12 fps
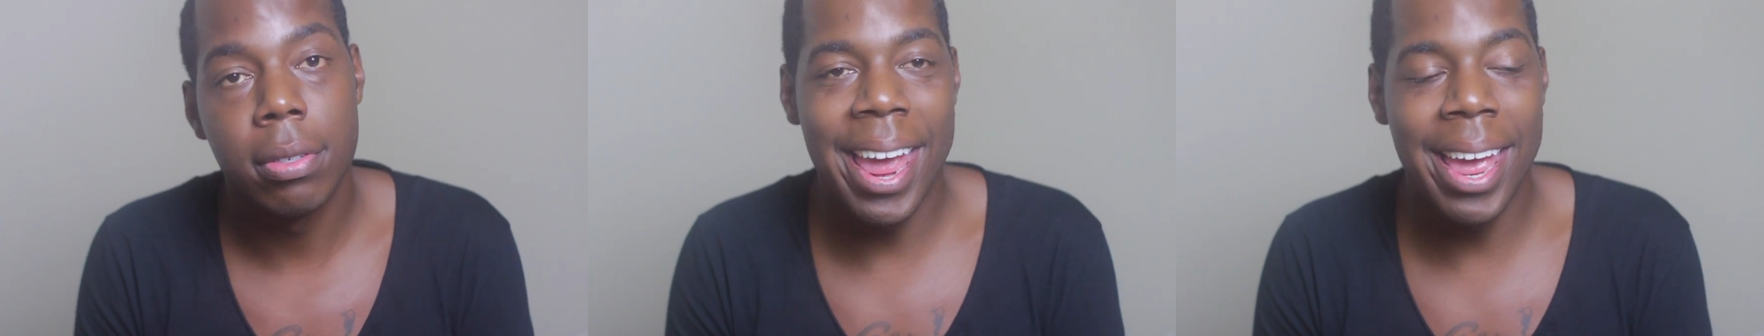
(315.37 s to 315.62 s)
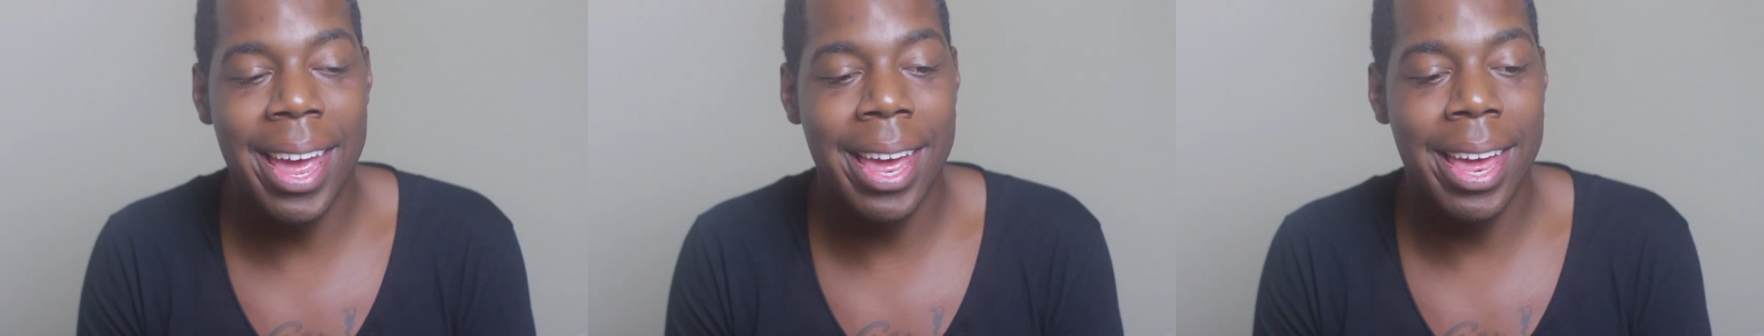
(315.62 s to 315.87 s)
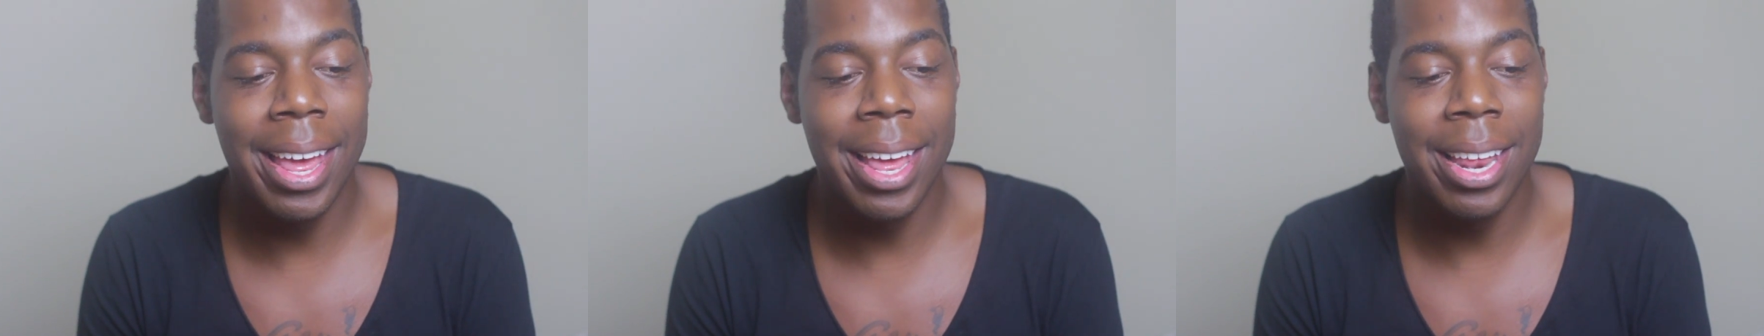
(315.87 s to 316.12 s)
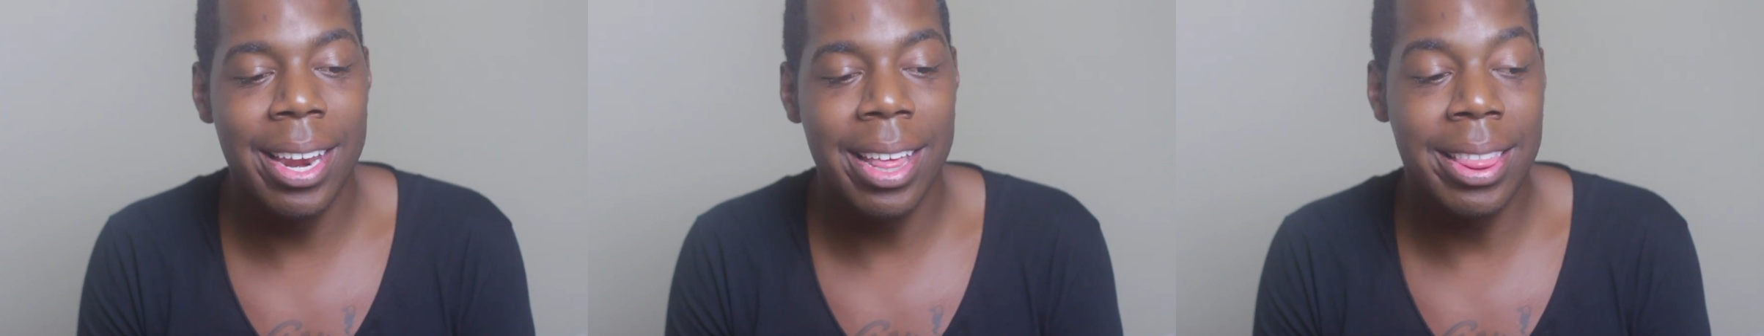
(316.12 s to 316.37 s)

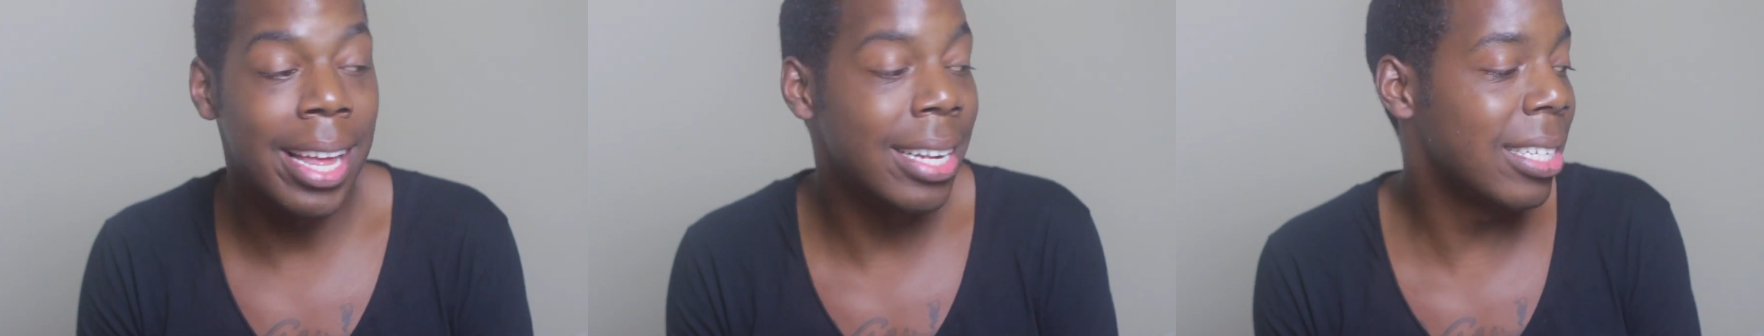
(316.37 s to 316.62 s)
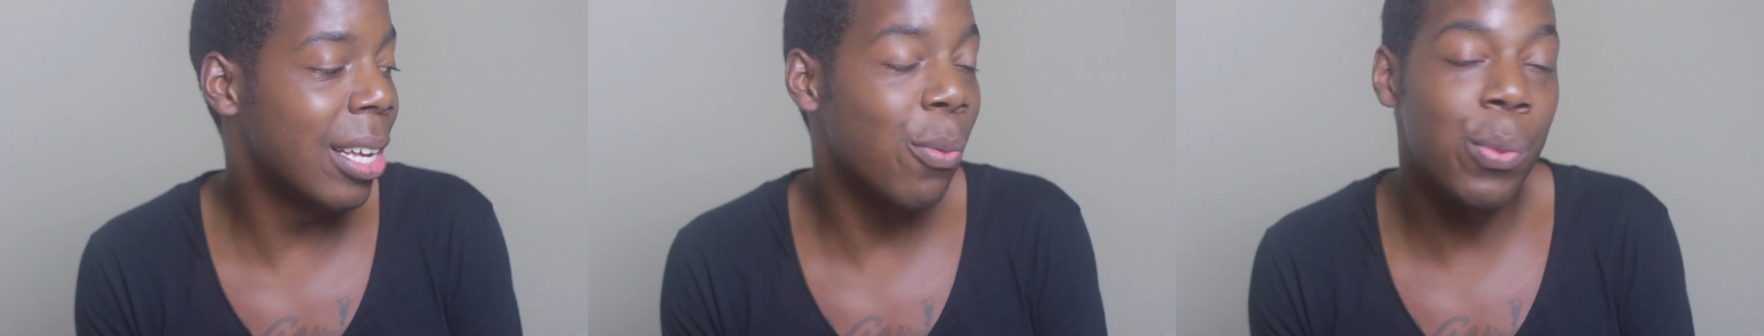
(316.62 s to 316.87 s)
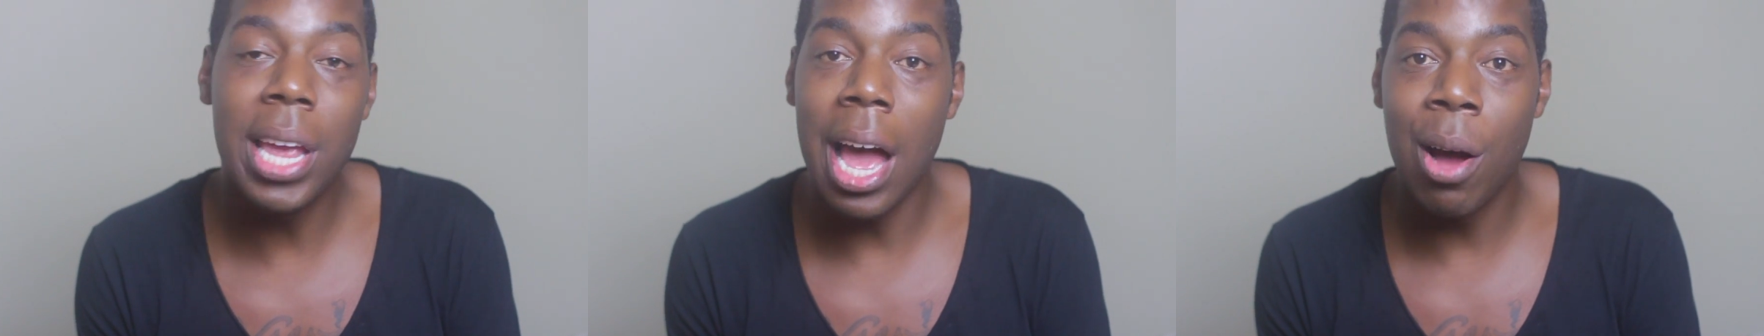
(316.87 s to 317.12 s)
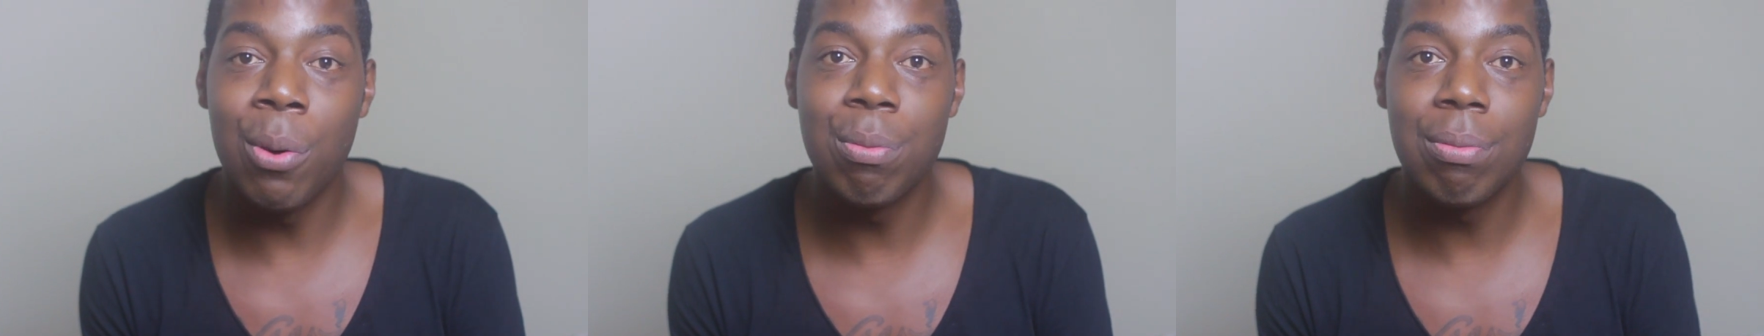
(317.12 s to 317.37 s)
And that's it, we out.